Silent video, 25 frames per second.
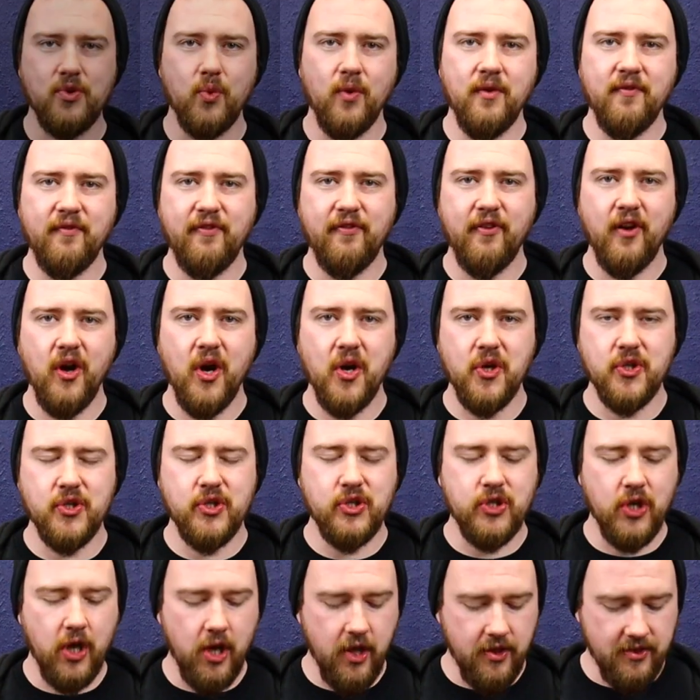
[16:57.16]
one, folks.
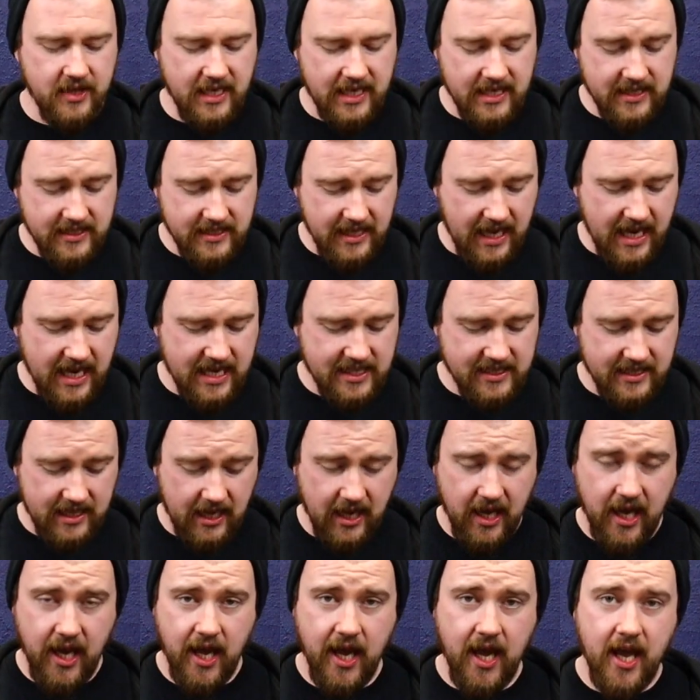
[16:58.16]
So this is
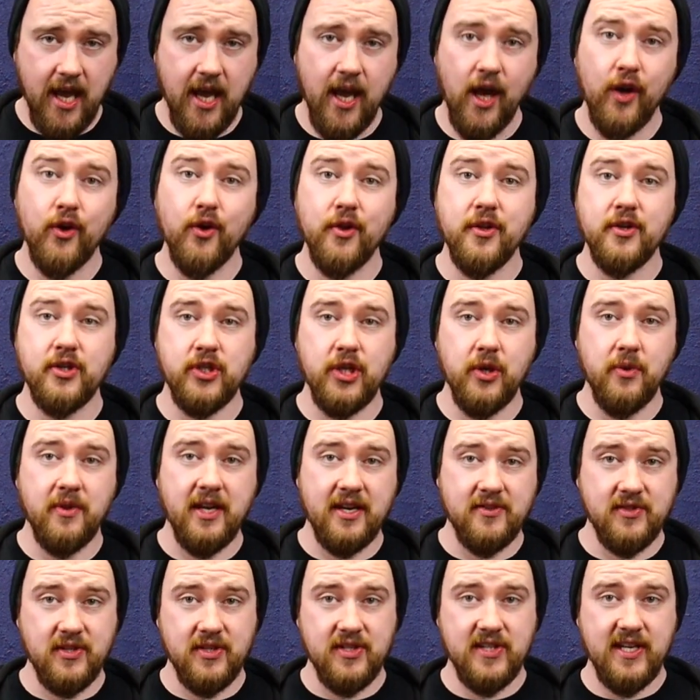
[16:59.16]
another
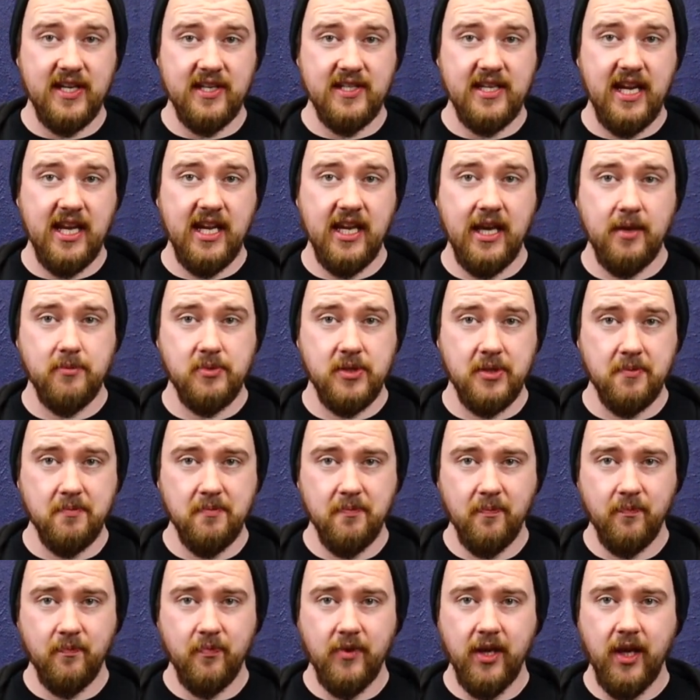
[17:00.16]
2016
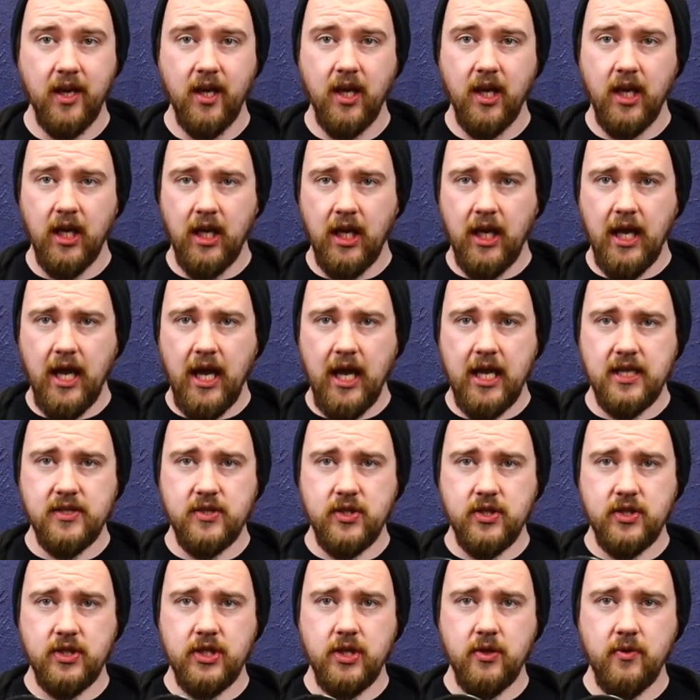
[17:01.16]
Gibson. It's
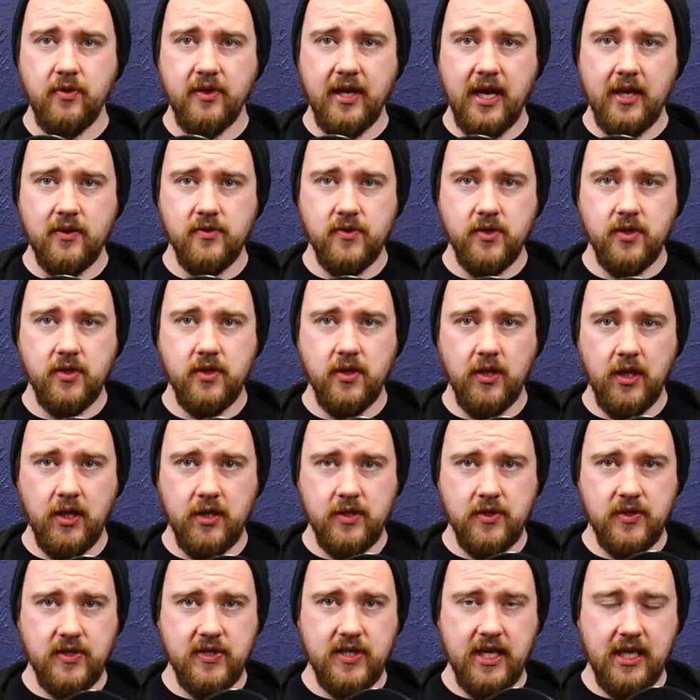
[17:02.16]
a
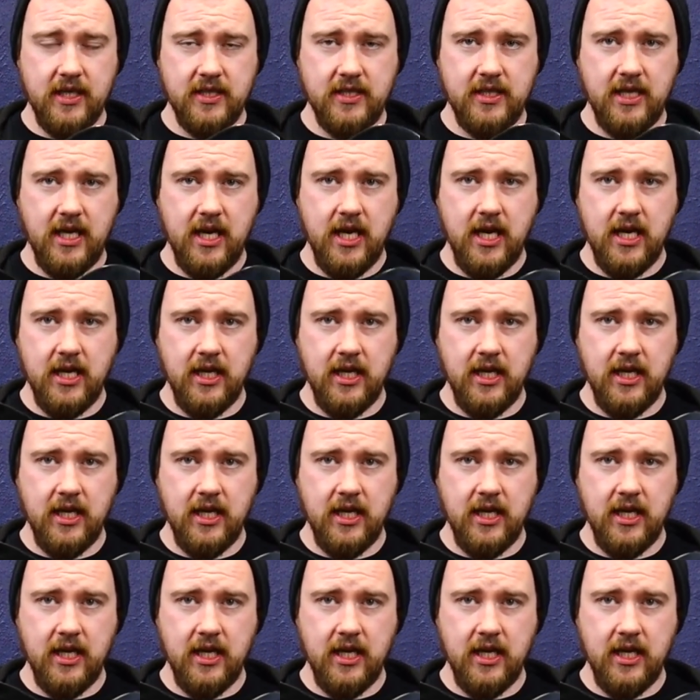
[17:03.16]
2016